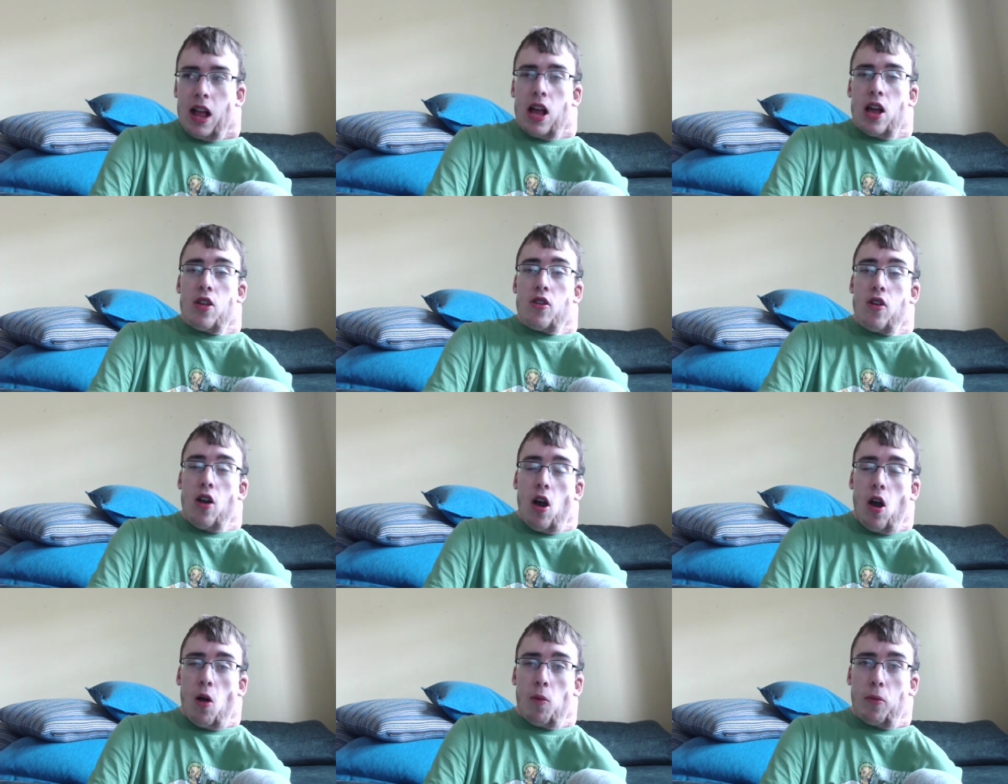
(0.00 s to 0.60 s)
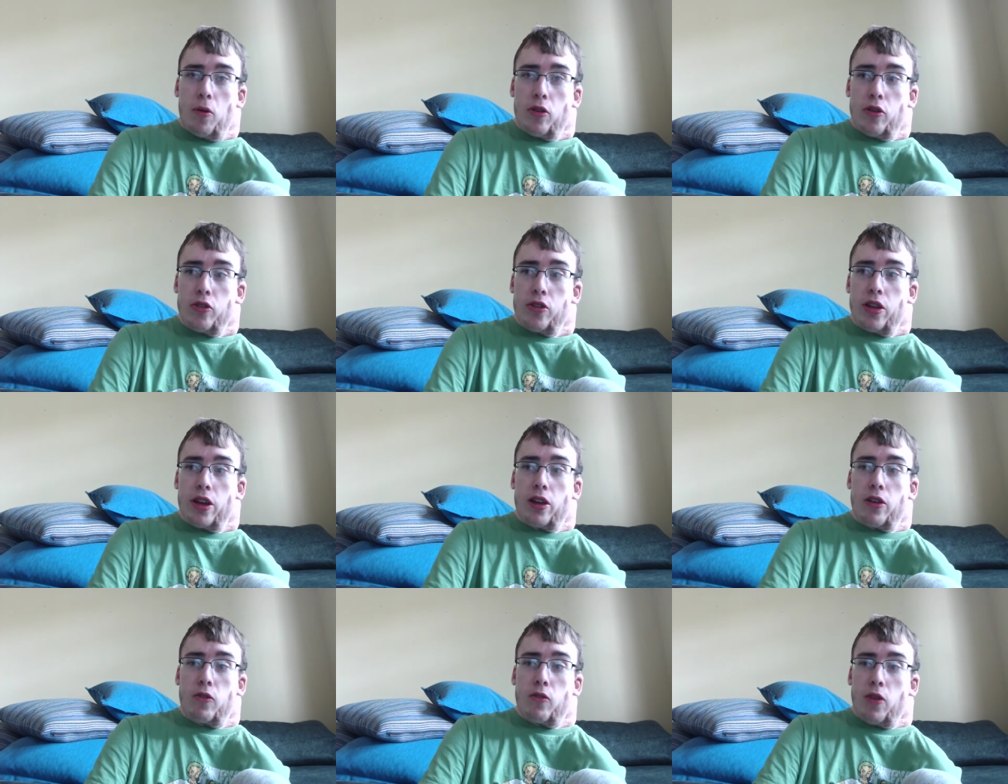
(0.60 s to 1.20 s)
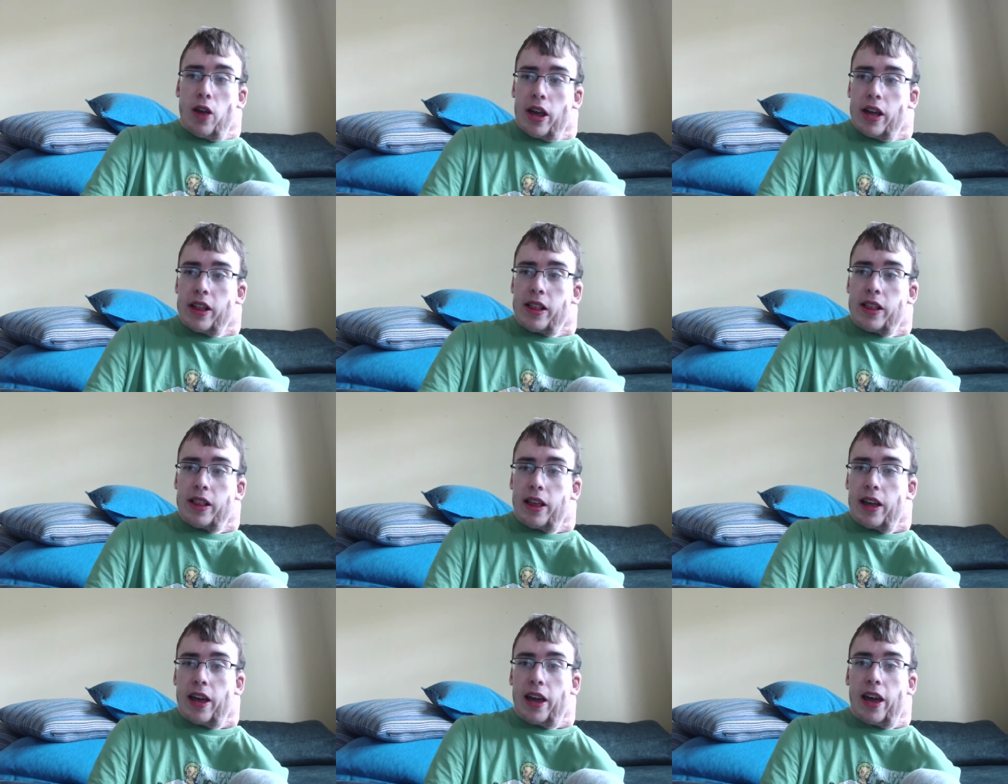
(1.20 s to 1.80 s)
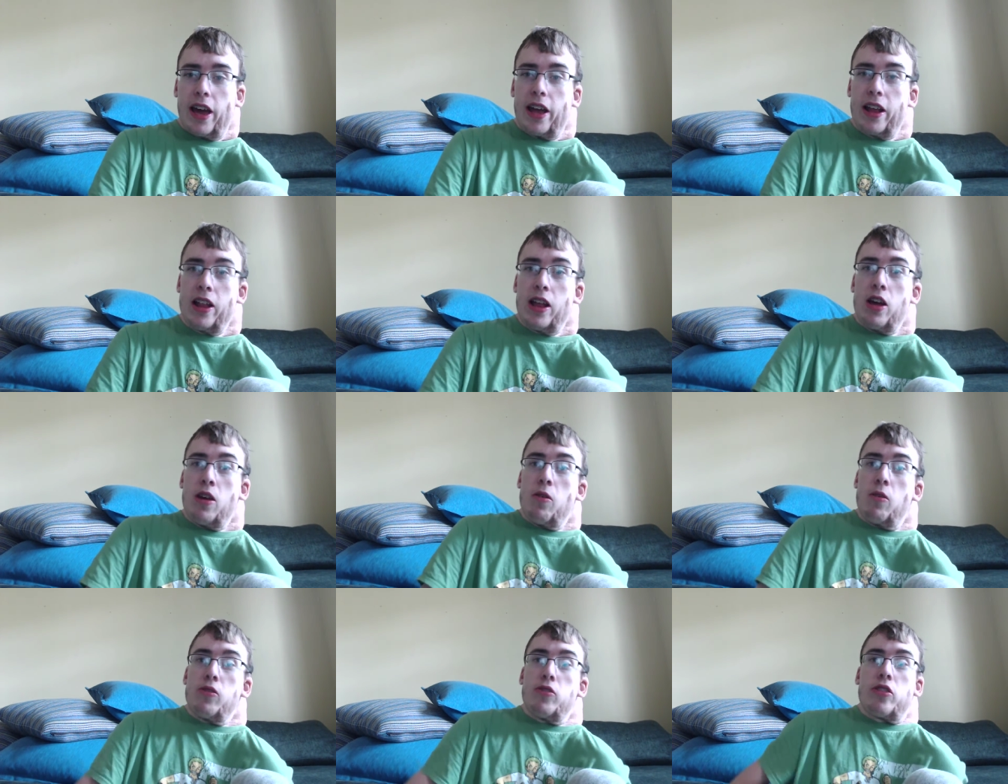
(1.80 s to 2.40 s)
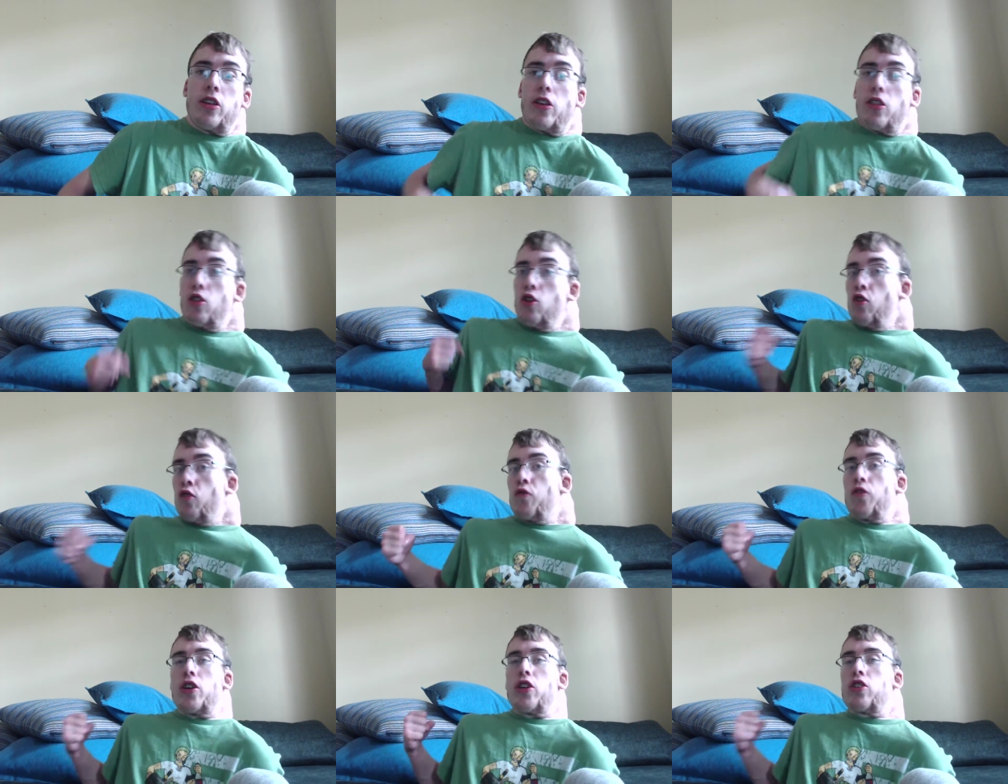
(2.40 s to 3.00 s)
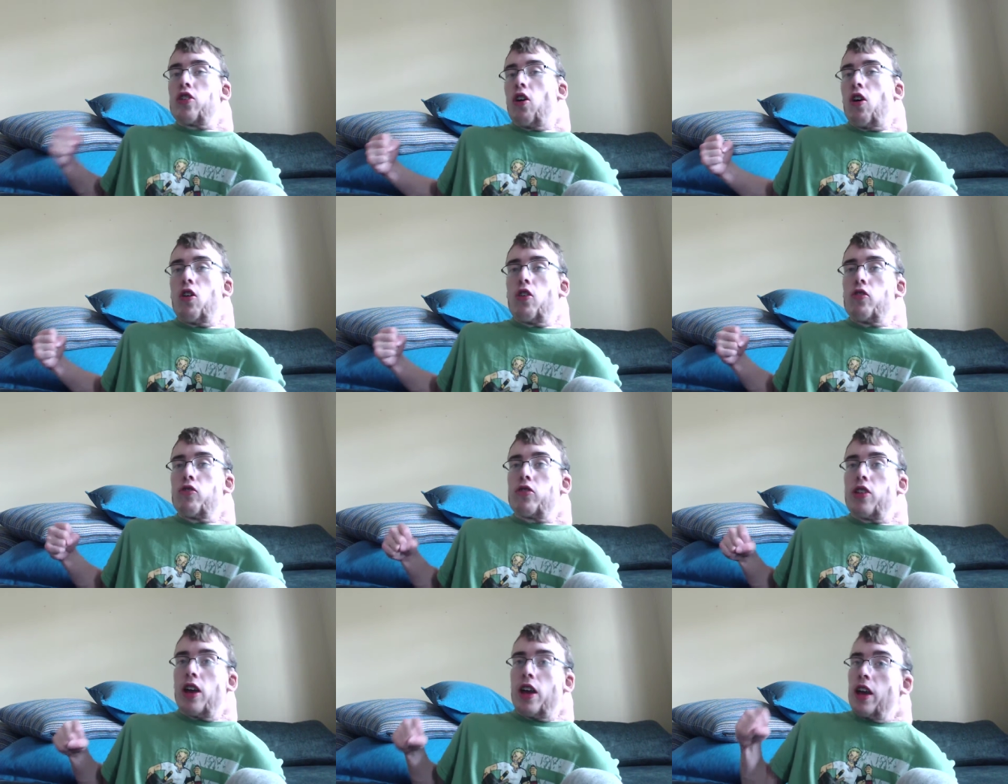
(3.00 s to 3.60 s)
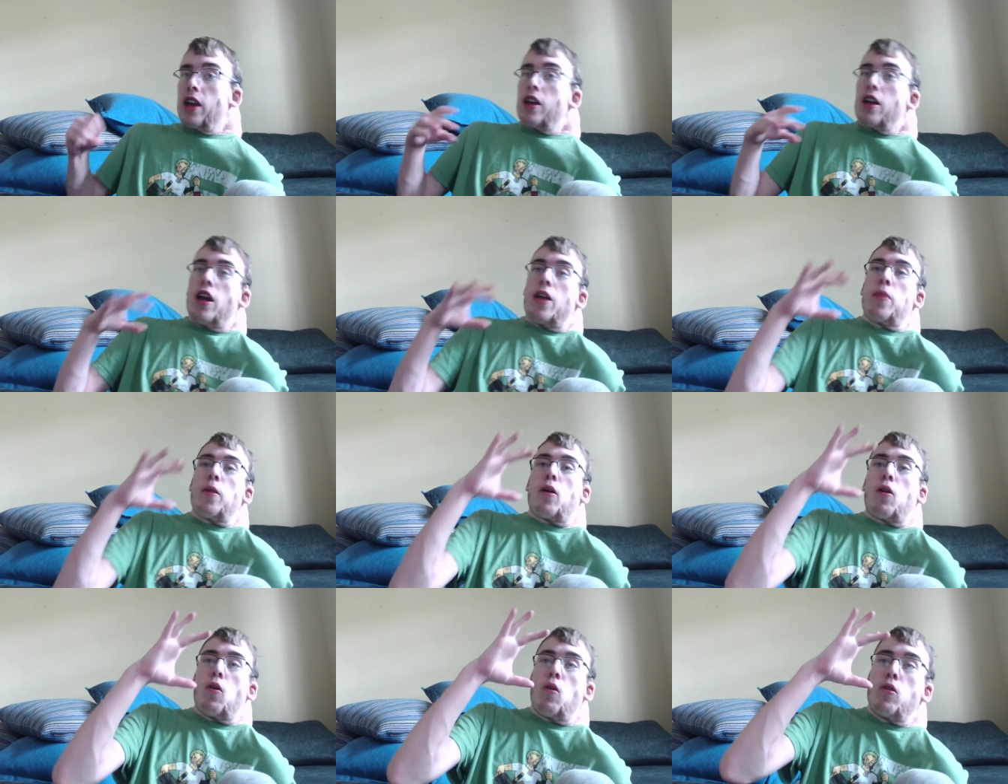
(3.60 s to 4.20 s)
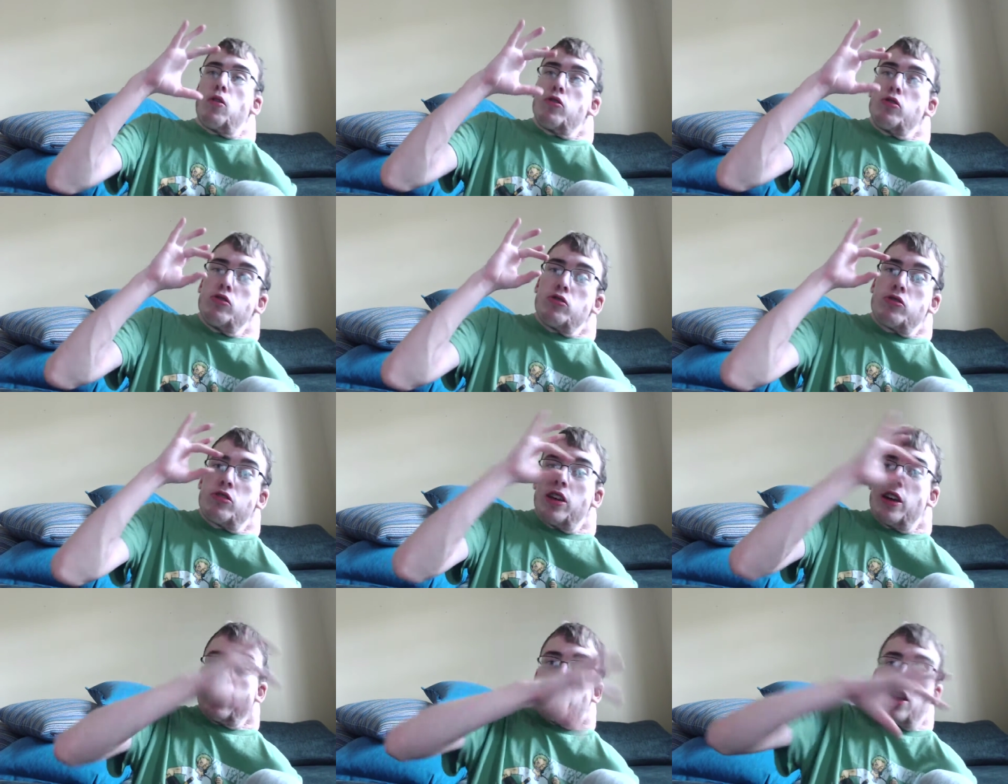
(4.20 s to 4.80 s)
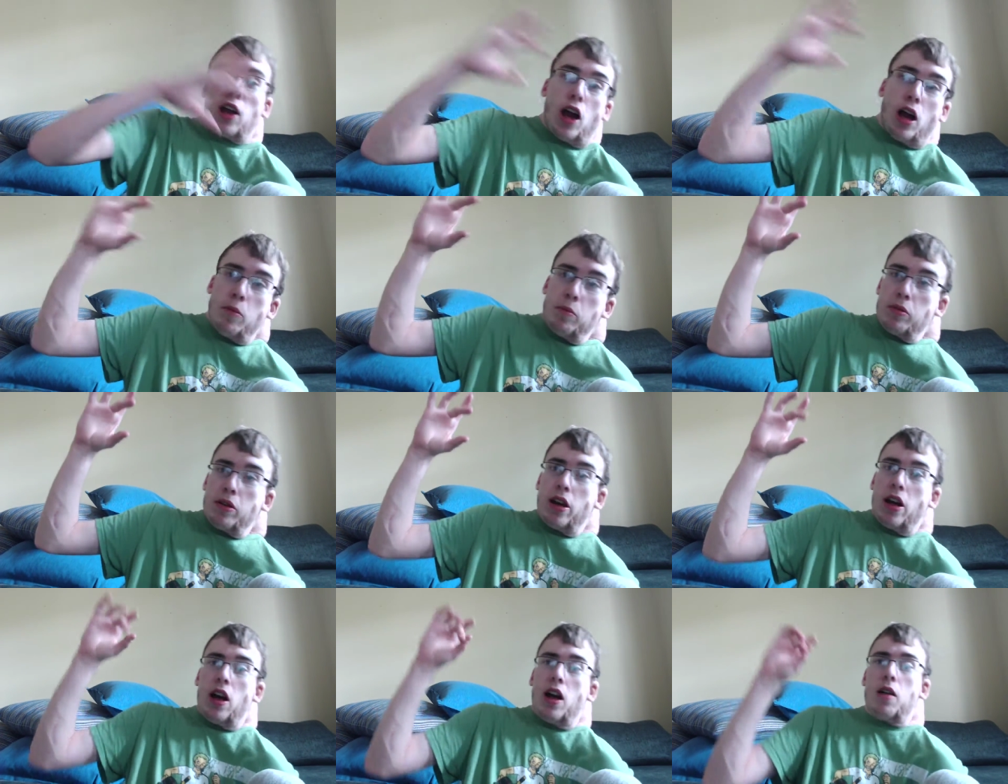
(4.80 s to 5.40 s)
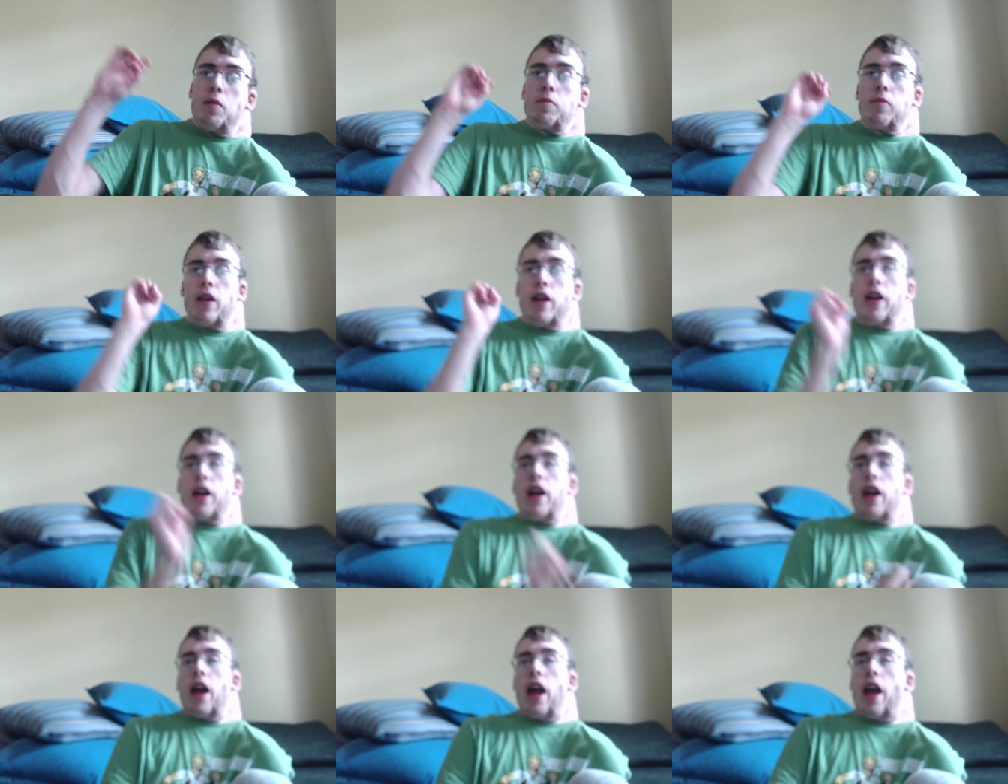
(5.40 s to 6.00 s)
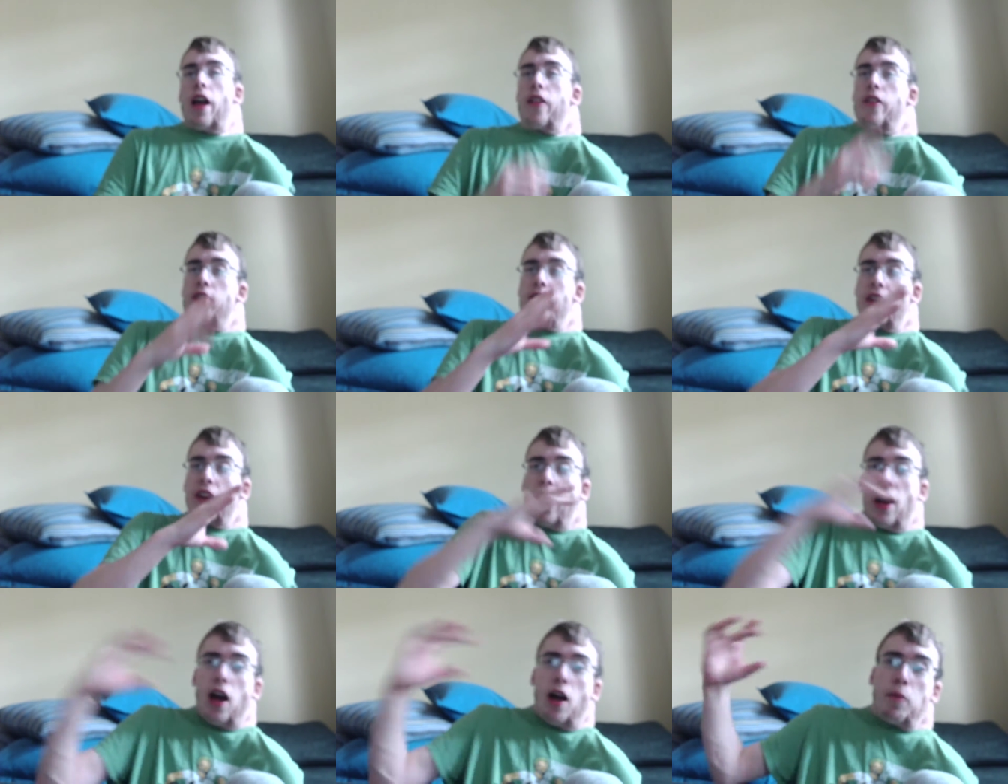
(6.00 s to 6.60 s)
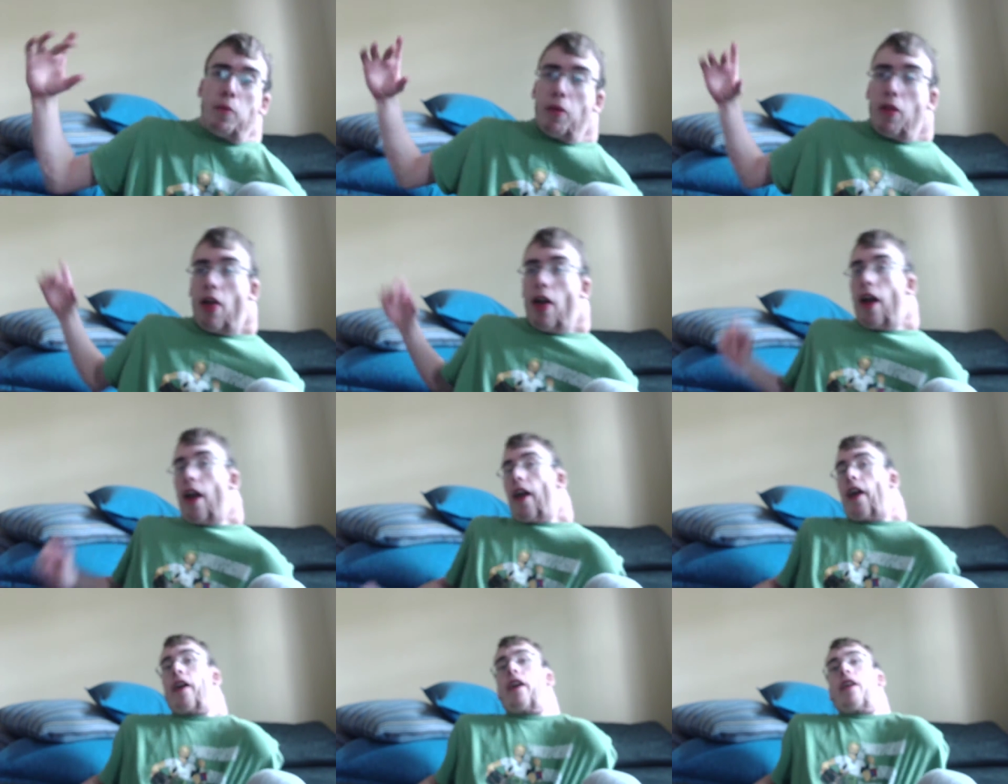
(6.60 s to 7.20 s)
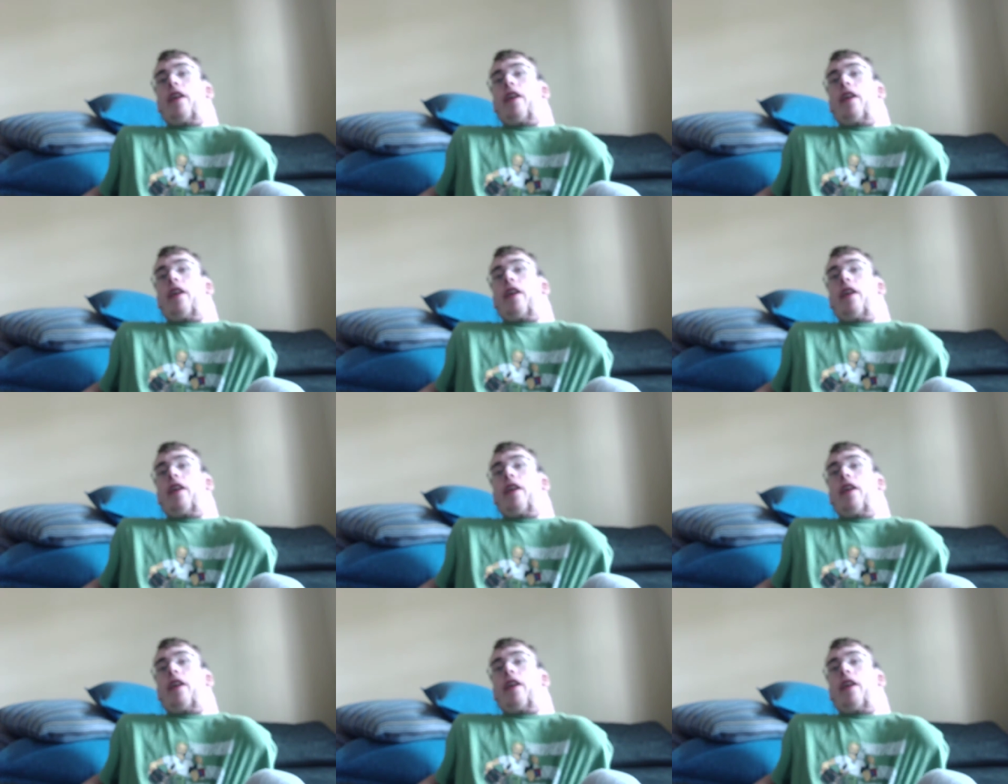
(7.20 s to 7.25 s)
No, but there's a great scene where you see Luffy charge, you see, in the corner, you see Gum-Gum and Diablo.